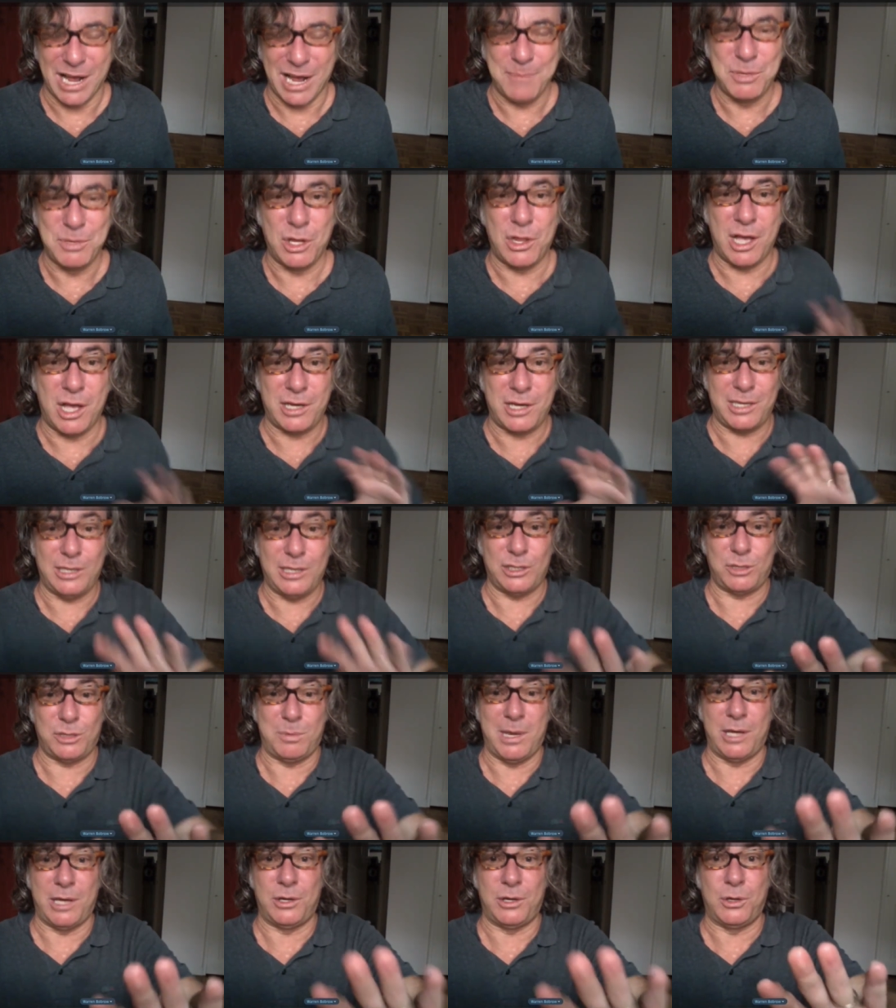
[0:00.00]
I'm the luckiest
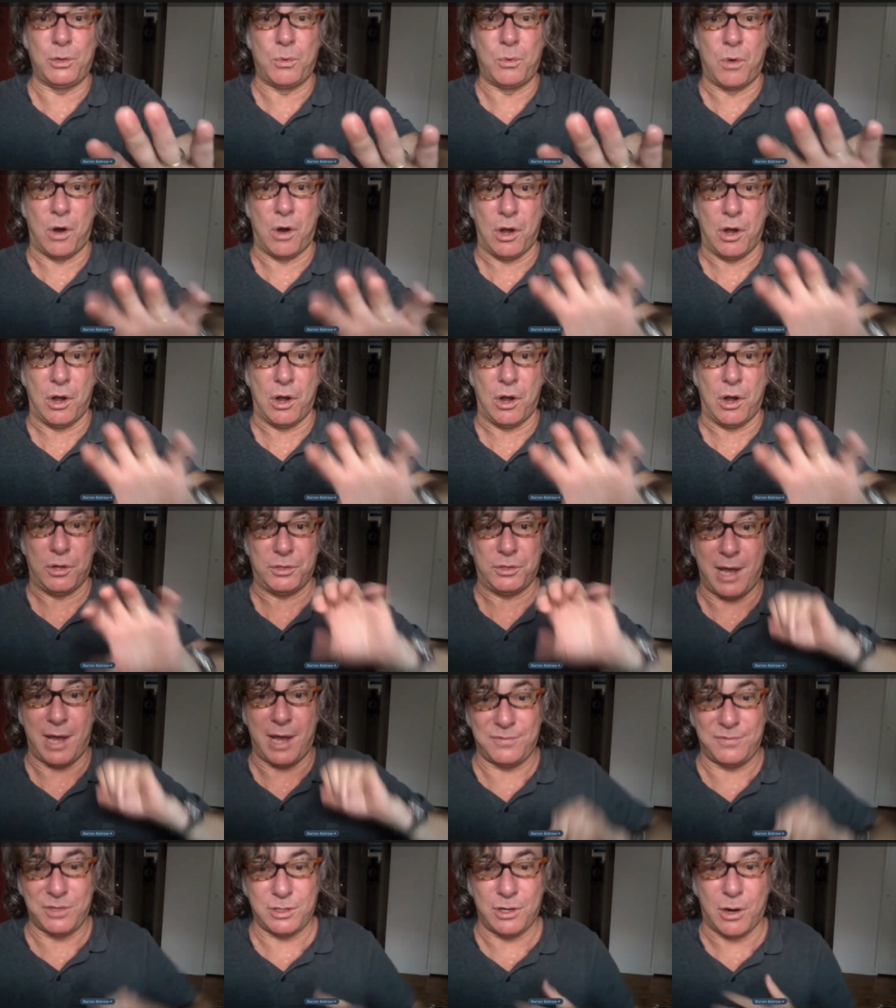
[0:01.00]
man in the world. You have
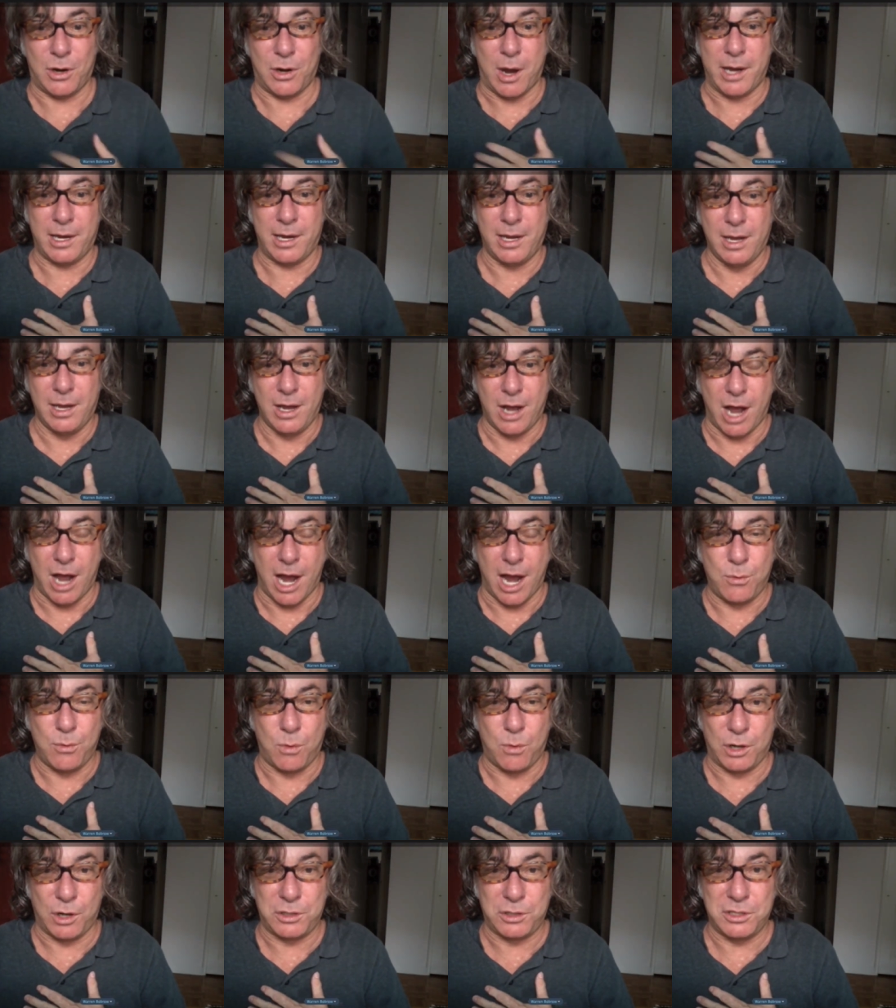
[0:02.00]
to know, I
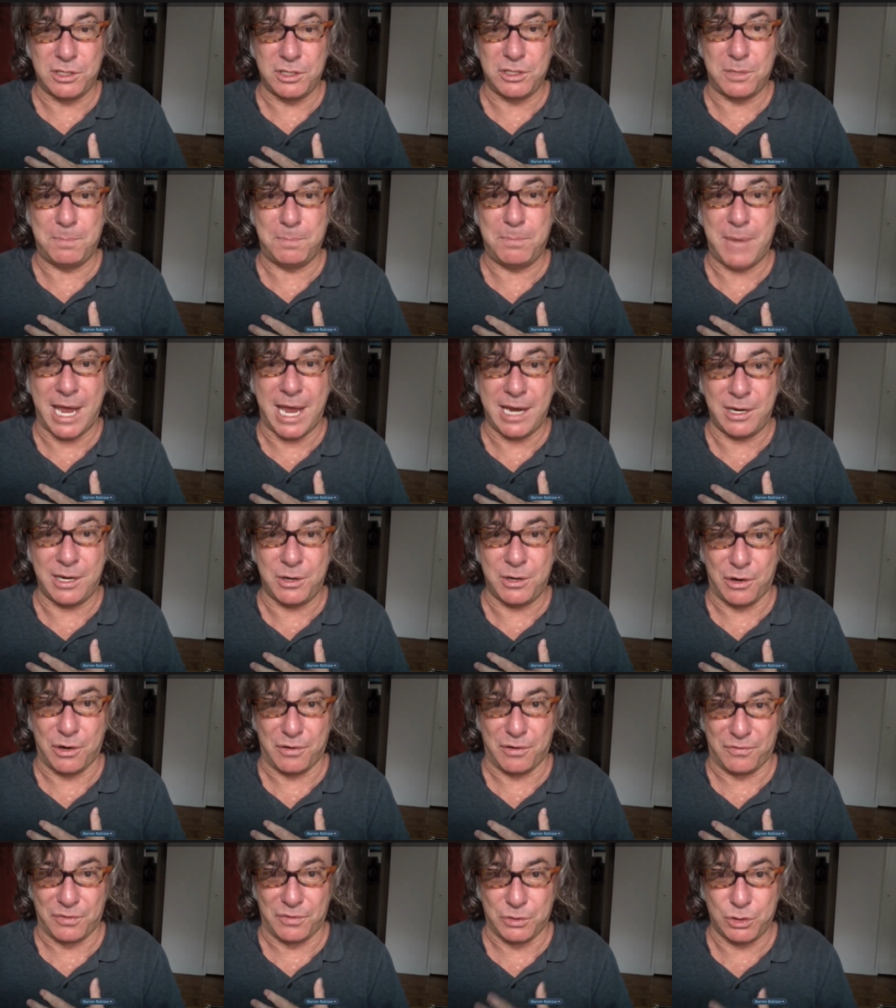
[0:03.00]
worked as a
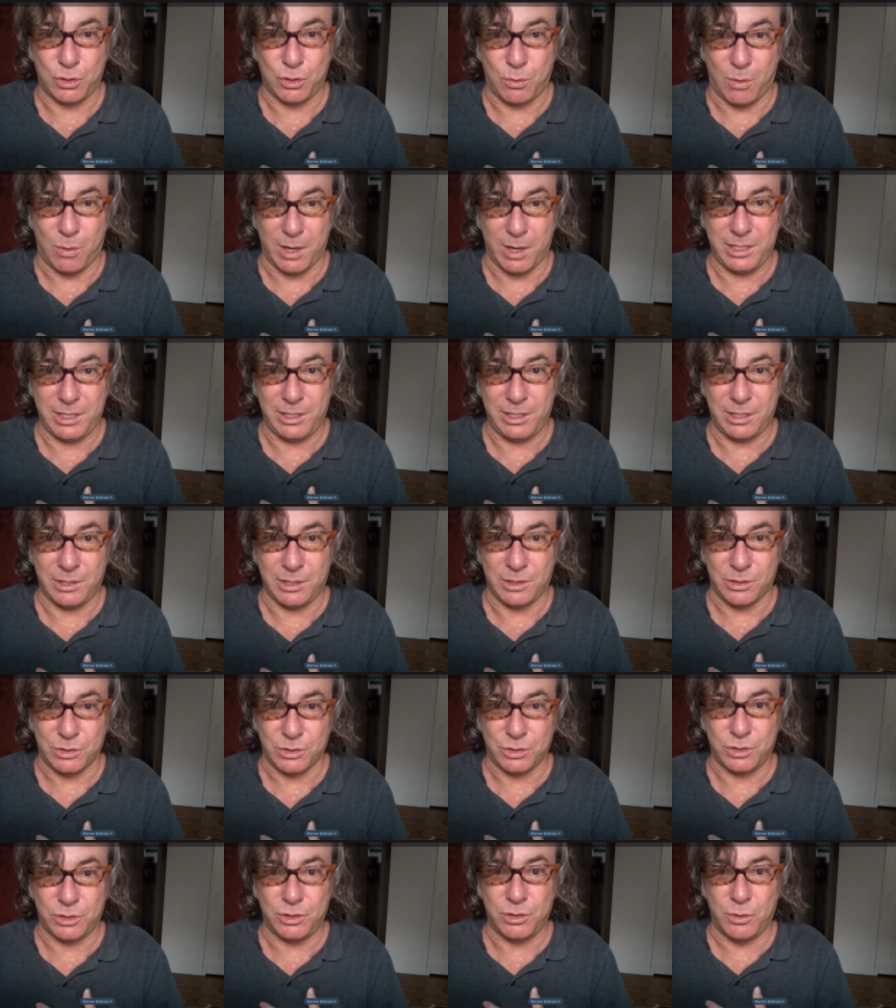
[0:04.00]
banker for 20
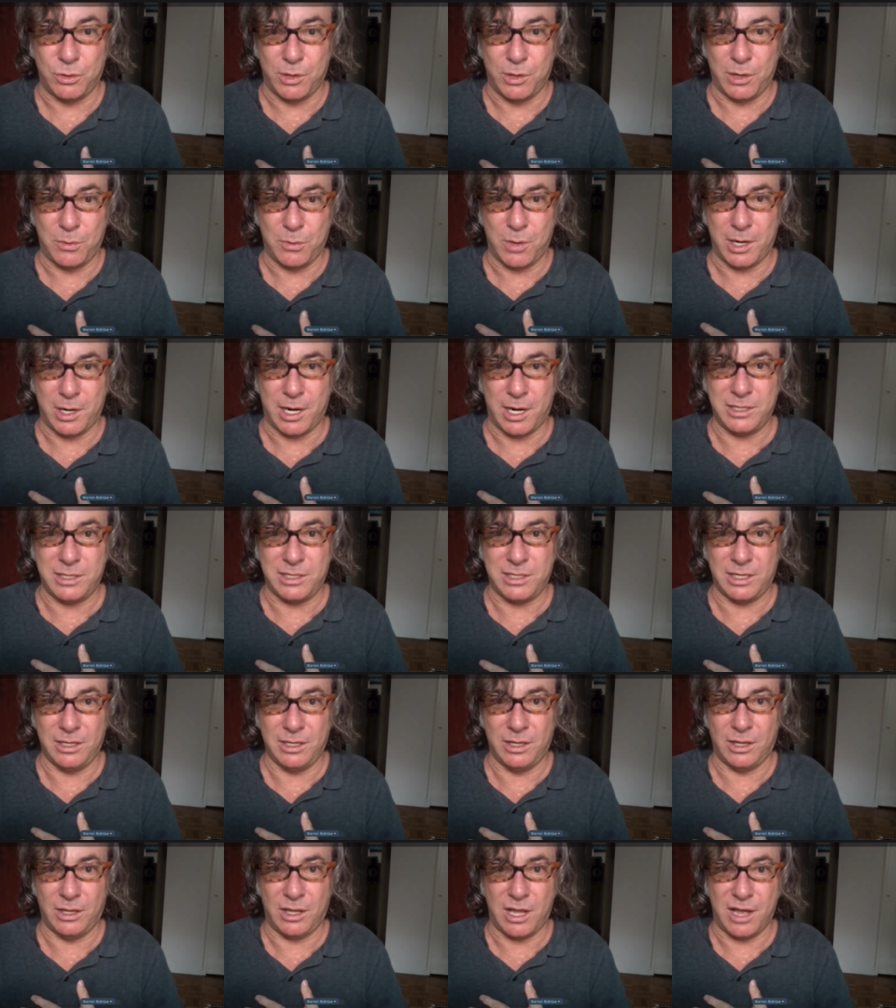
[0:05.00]
years doing what I
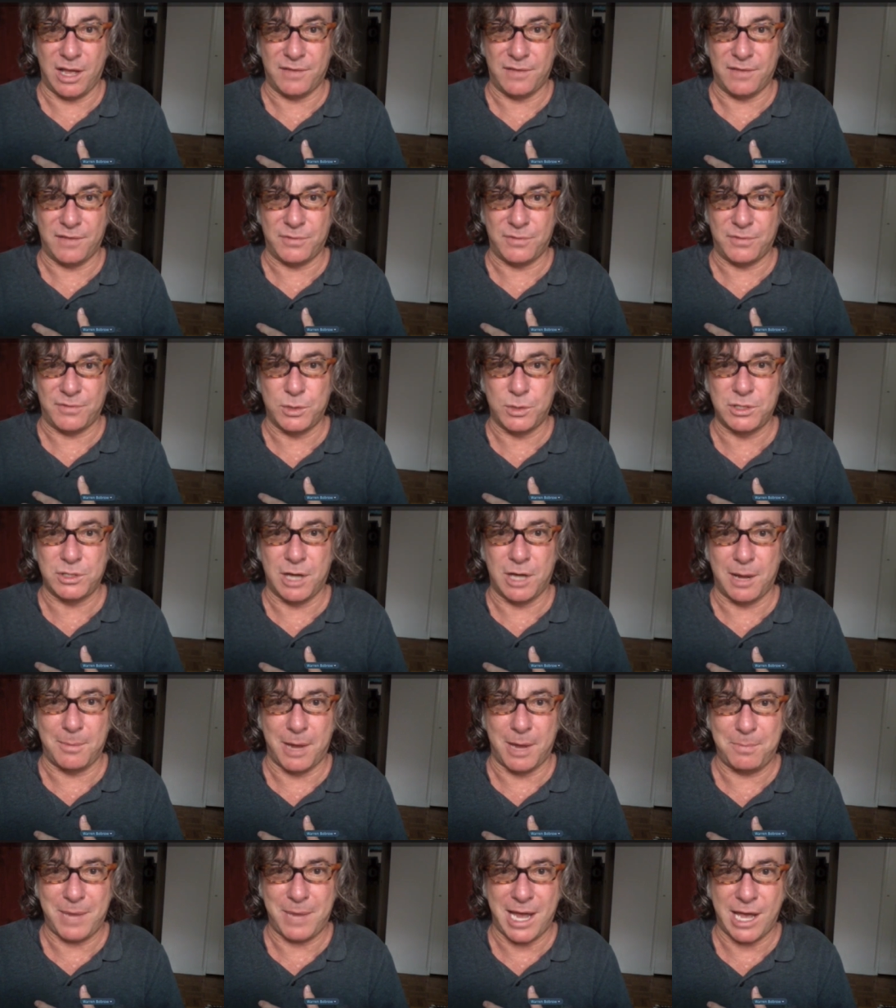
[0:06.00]
didn't love. It was not
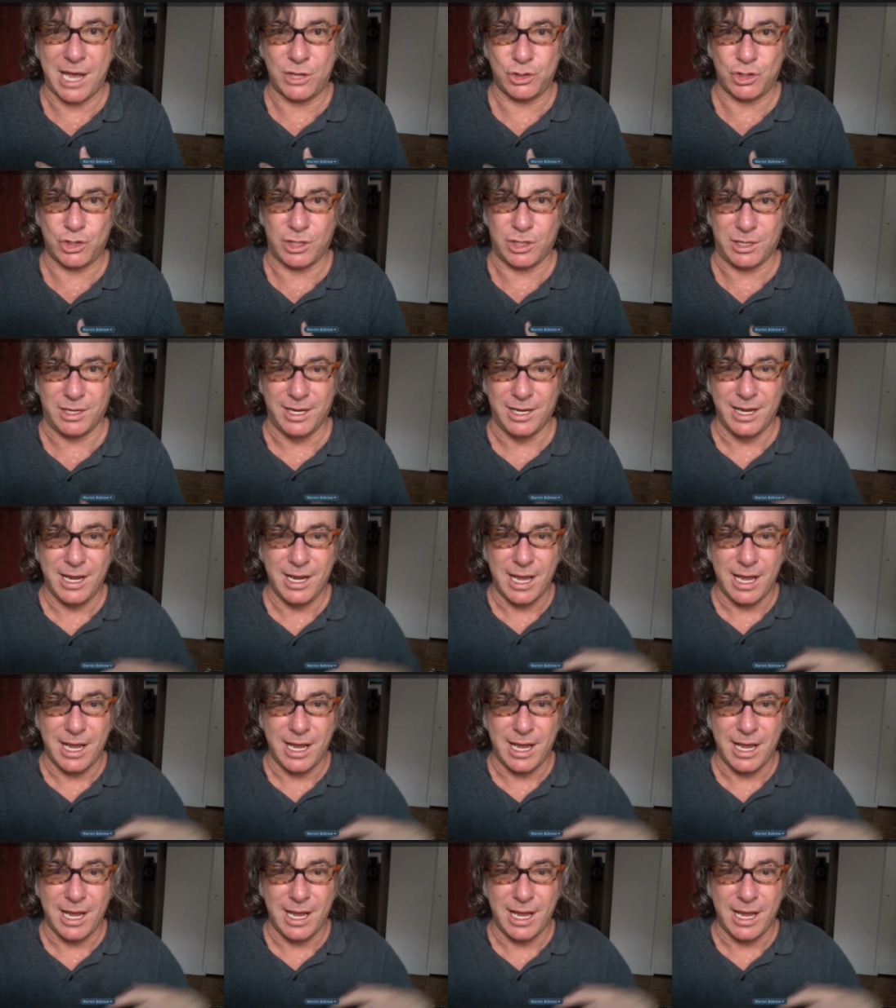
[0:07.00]
my passion.